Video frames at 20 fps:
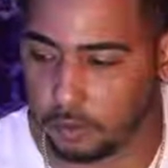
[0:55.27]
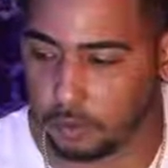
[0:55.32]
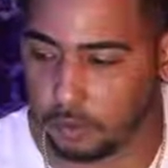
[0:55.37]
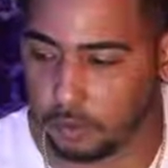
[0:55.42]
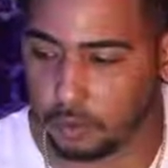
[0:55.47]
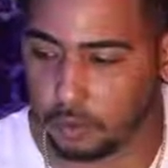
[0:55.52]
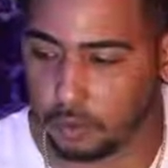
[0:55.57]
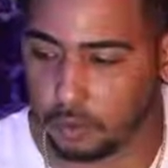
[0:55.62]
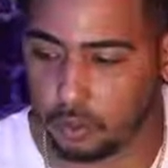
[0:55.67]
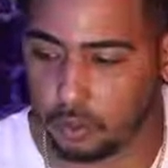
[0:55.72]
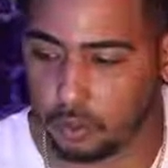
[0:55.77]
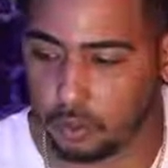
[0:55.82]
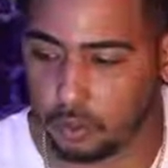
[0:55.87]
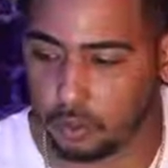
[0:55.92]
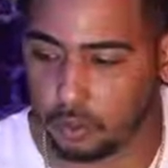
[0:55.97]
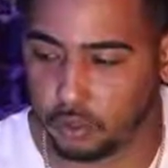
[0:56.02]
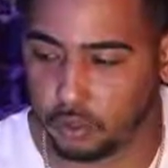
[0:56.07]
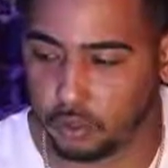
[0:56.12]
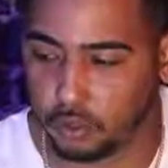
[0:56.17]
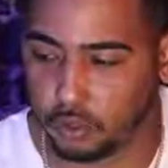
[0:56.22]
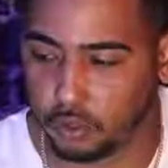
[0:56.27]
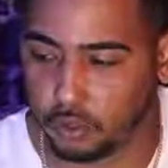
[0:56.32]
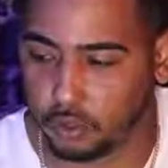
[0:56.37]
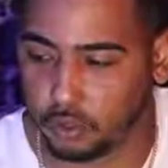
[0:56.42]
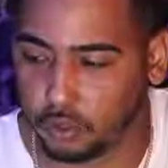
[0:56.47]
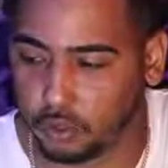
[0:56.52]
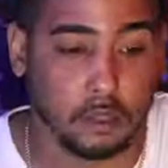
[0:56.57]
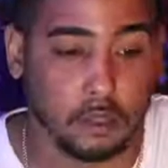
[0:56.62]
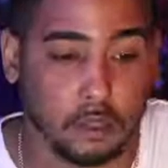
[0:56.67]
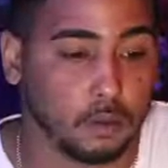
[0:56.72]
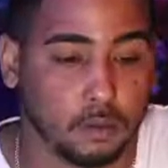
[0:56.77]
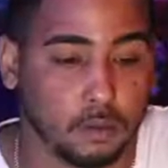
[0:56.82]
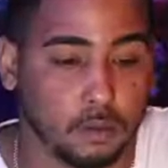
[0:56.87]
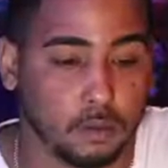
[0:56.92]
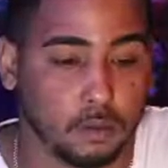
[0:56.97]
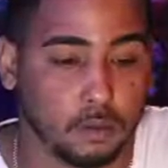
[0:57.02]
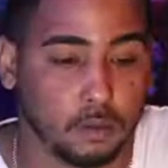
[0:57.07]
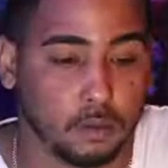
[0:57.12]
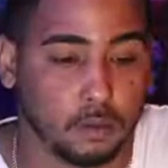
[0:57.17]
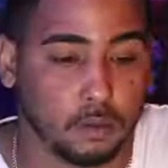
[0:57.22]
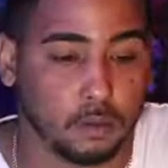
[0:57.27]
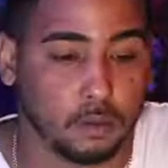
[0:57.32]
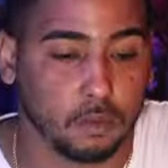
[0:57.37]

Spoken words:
So people,